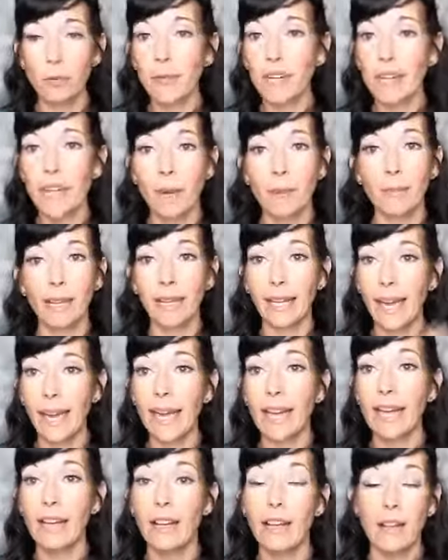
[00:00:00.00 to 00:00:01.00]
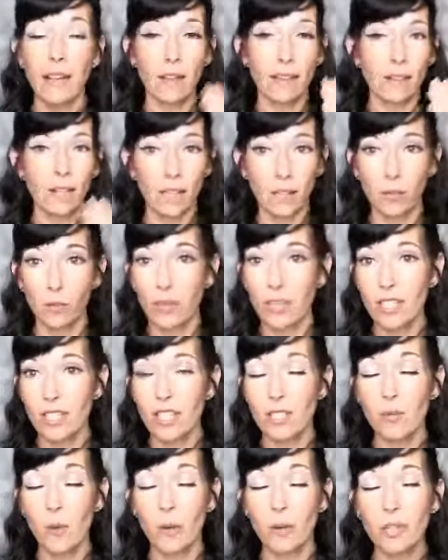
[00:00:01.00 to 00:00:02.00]
week, I'm like, hey,
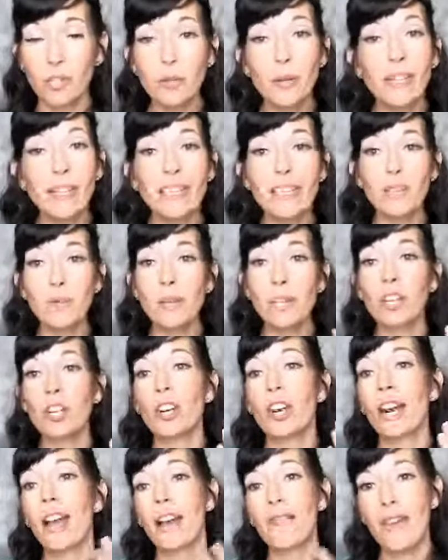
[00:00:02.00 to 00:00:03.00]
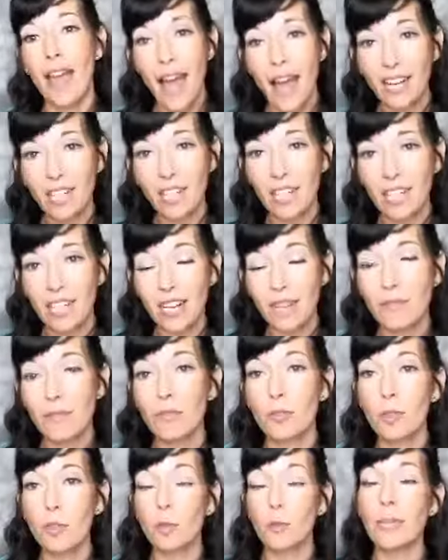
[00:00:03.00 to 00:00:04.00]
this is what we're doing this week. You're gonna have action steps
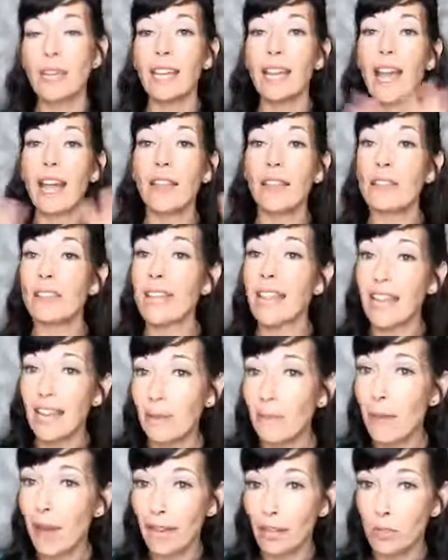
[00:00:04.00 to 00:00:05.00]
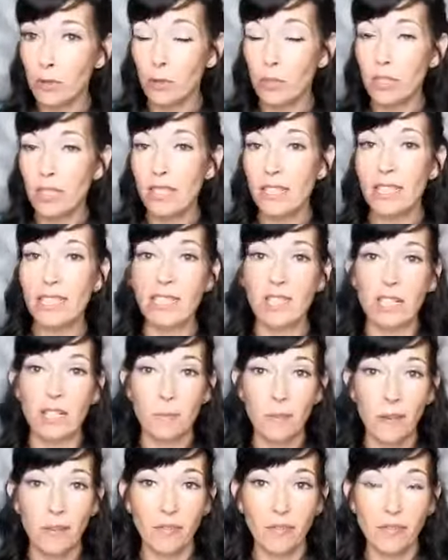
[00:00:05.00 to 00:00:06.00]
for the week. There's 8 modules. It
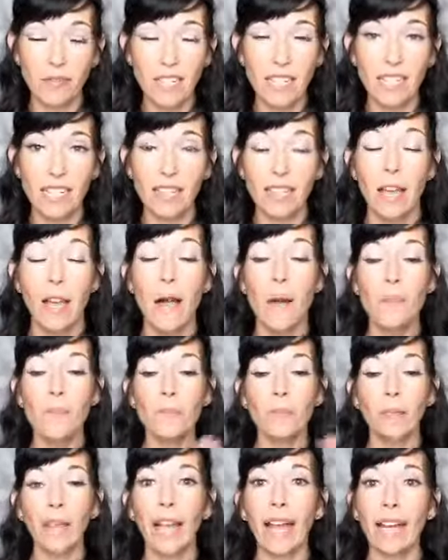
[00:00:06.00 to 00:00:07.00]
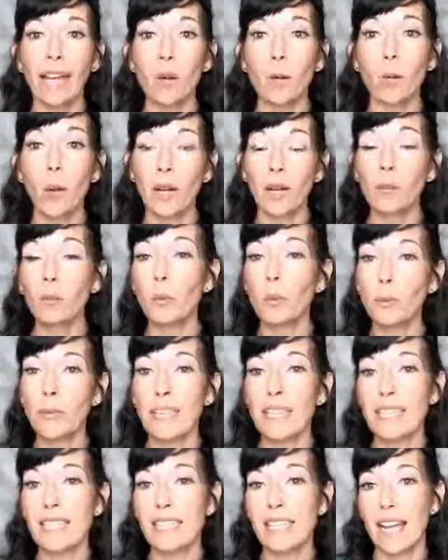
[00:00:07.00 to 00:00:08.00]
starts May 15th. And what it will
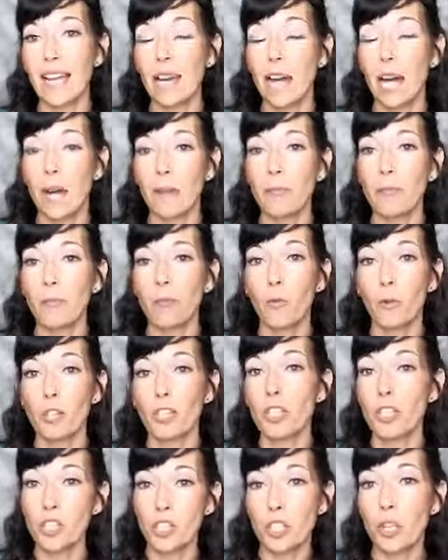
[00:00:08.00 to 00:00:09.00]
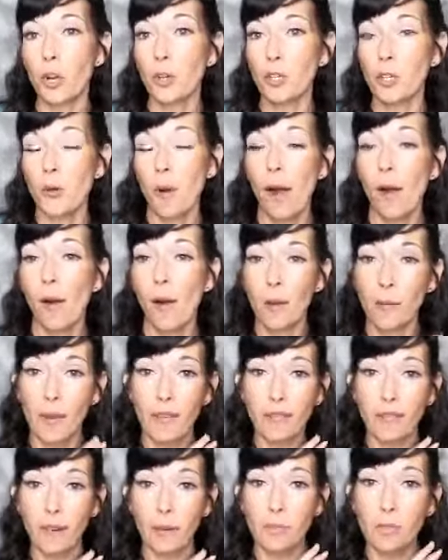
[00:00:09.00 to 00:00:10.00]
be is set up to show you how I
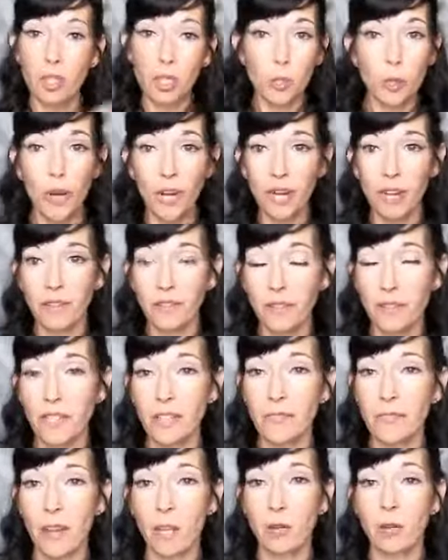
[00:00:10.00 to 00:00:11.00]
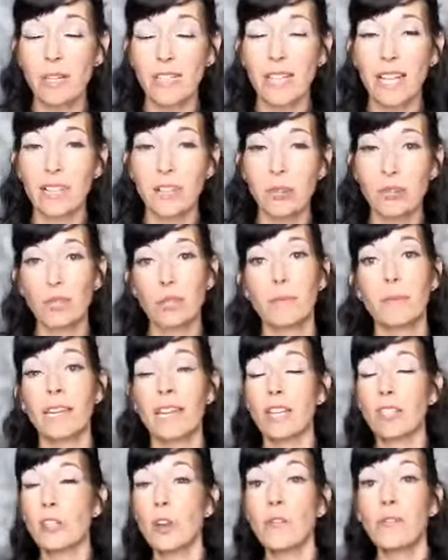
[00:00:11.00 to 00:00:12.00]
went from 250 followers on social
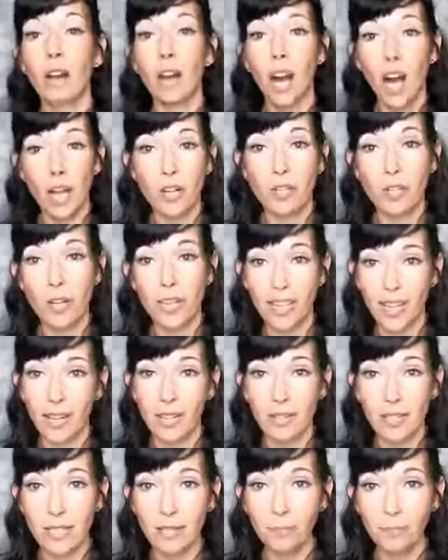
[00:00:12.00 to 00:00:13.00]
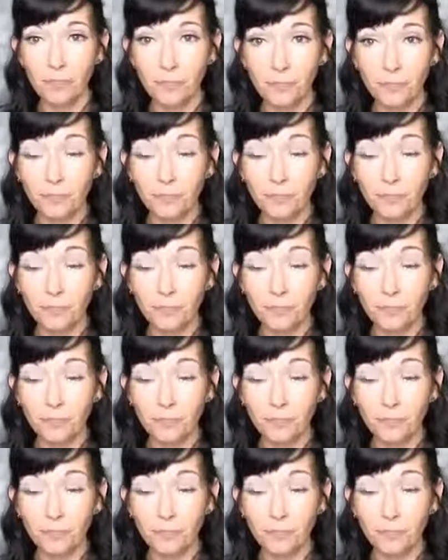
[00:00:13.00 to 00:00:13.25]
media to over 100,000